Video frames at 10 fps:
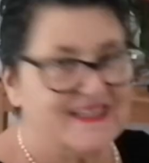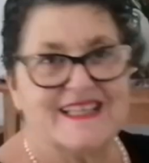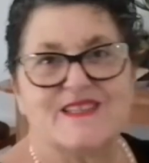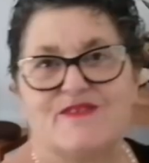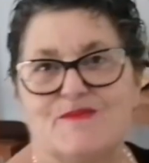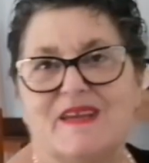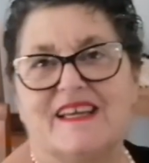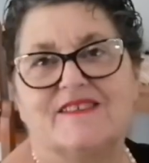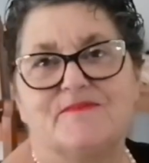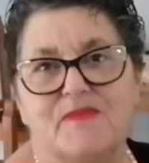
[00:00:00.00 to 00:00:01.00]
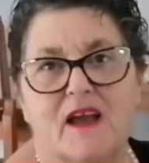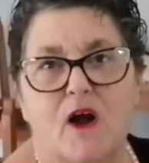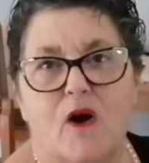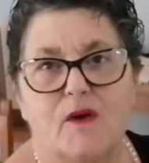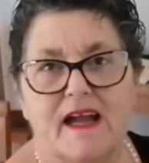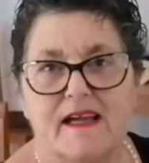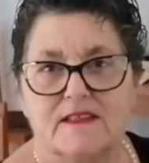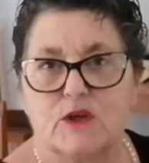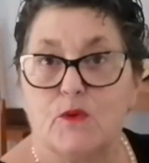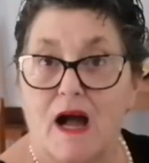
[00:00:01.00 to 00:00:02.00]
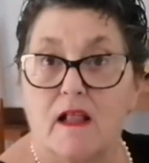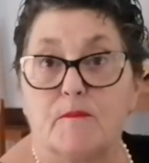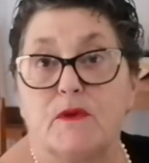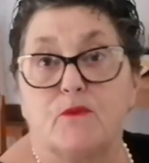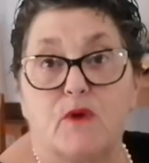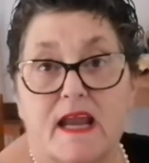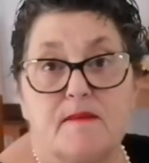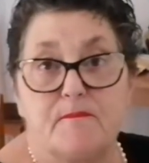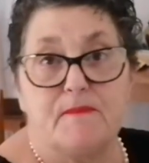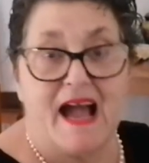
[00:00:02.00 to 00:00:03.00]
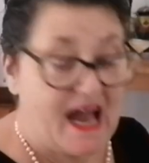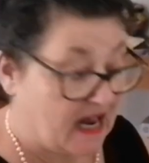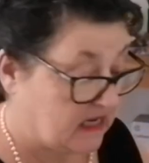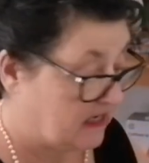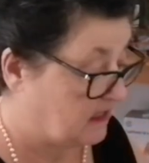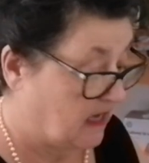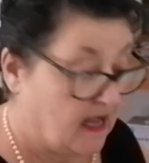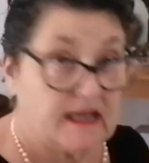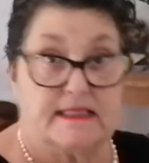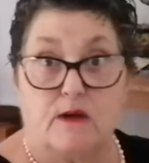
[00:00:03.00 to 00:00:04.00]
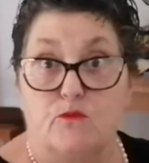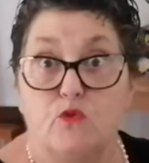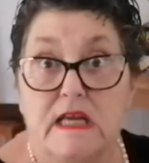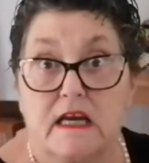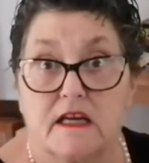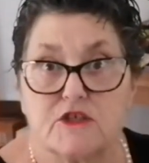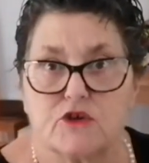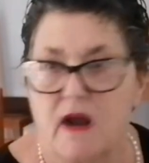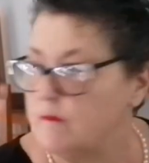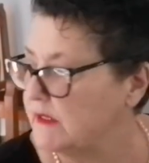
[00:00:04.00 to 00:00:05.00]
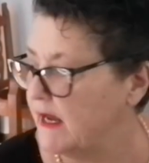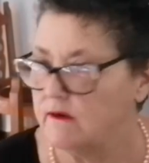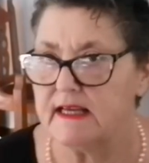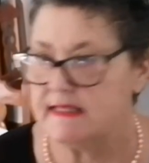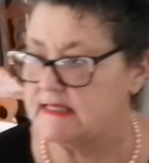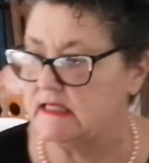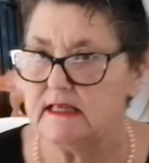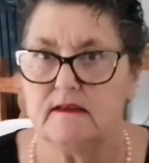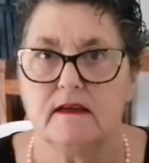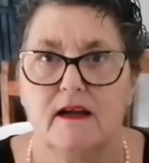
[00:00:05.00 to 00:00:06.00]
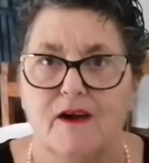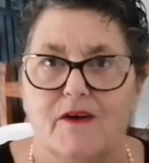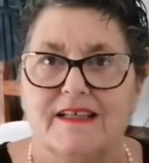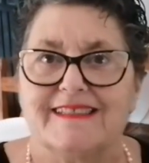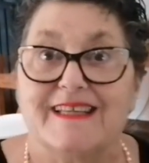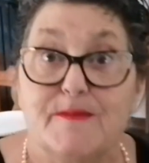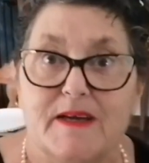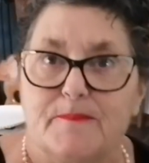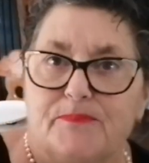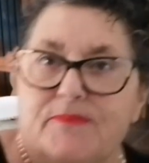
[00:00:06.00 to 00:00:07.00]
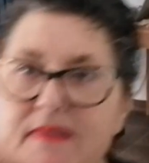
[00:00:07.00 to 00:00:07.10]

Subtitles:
It's for me. Okay, so I'll be right back because I really got to scramble now and get these clean. All right, see you in a bit.